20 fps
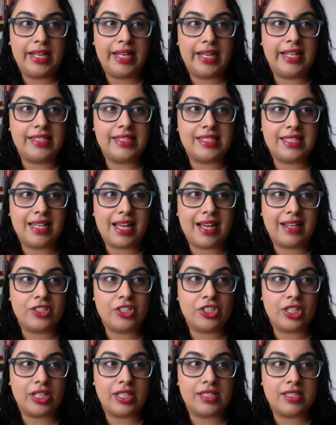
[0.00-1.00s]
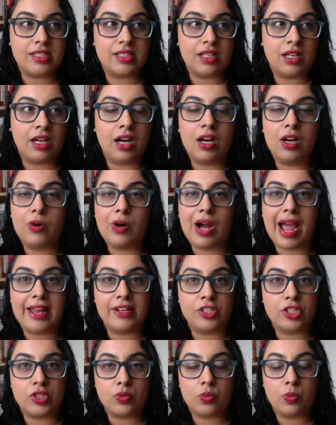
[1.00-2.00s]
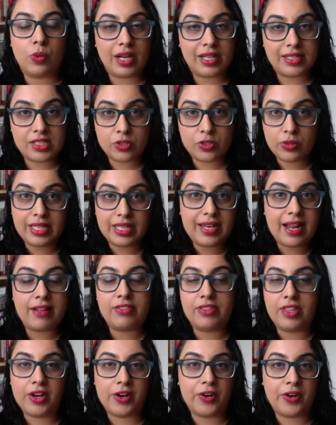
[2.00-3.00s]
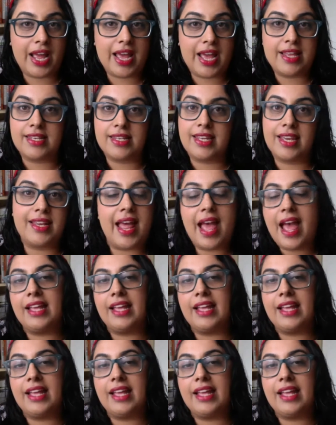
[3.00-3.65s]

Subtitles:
It's not just, I just want to get out there and get